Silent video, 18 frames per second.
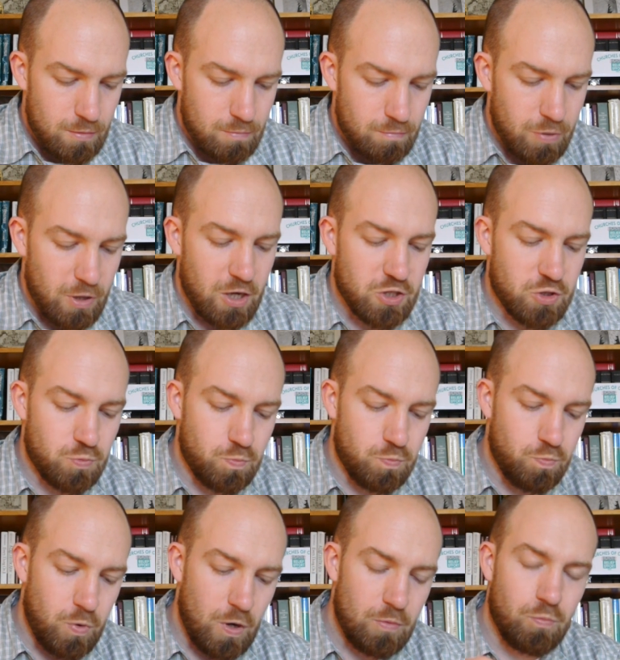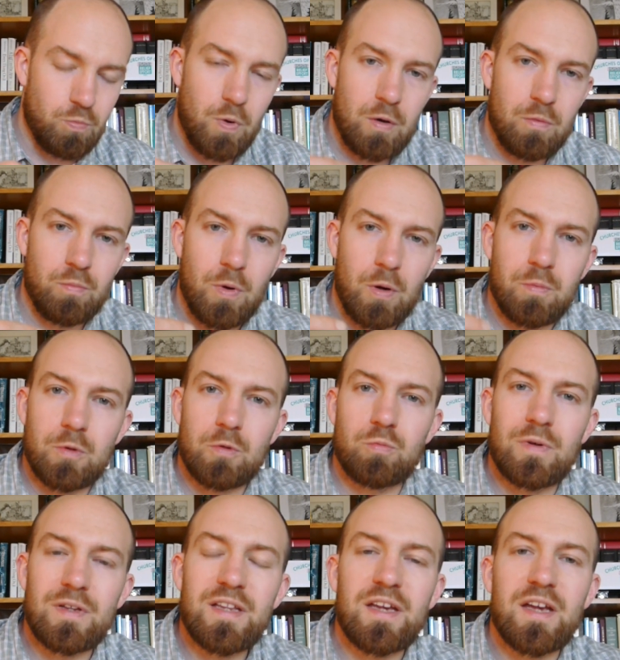Because what we're
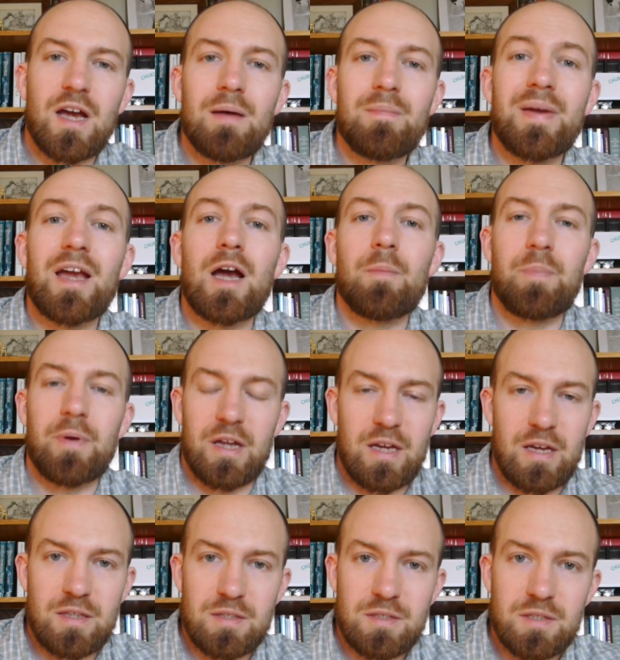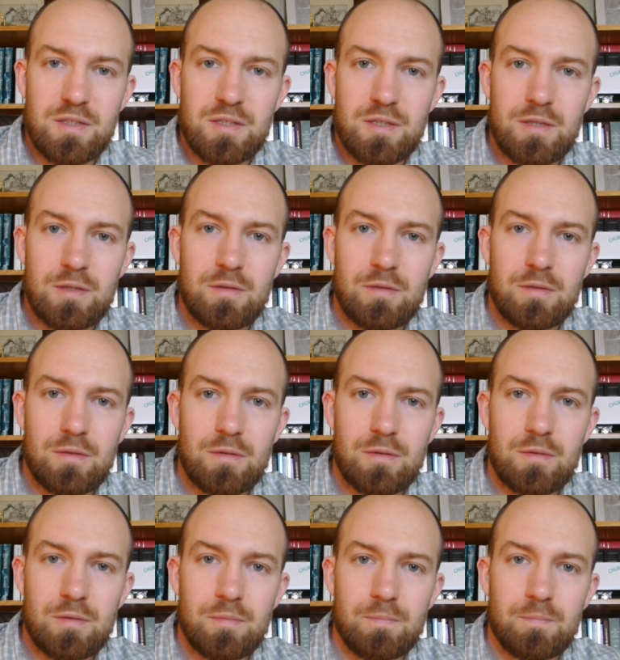really coming up against,
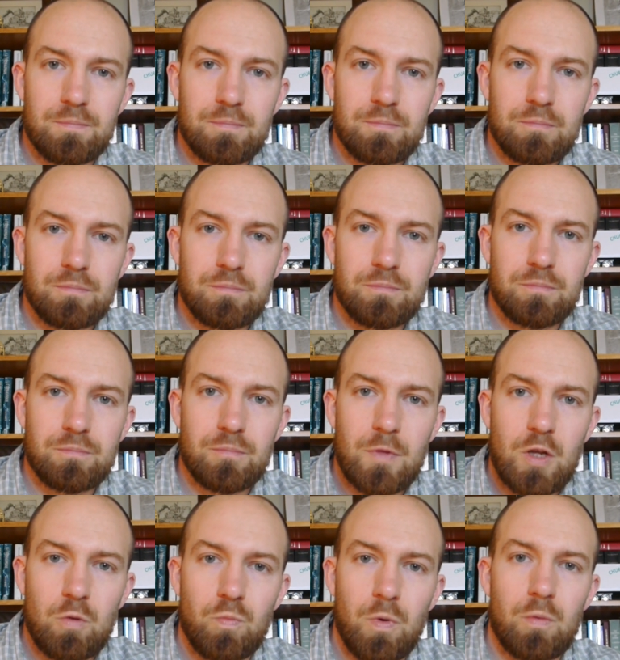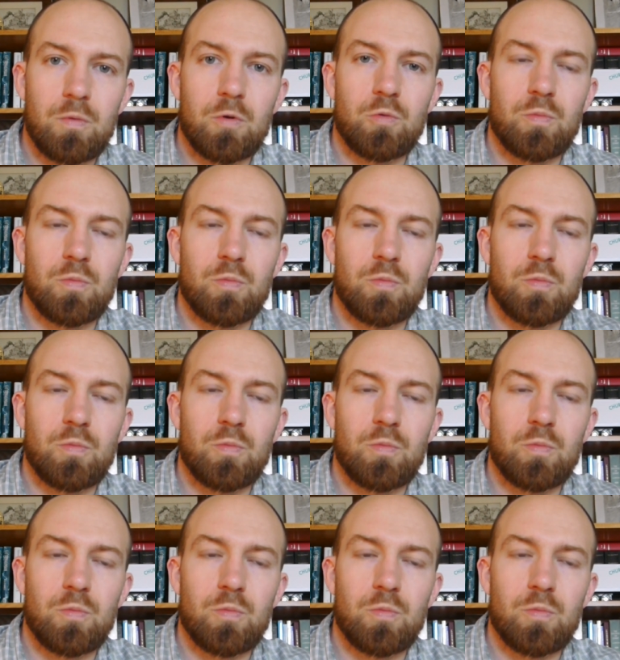what we're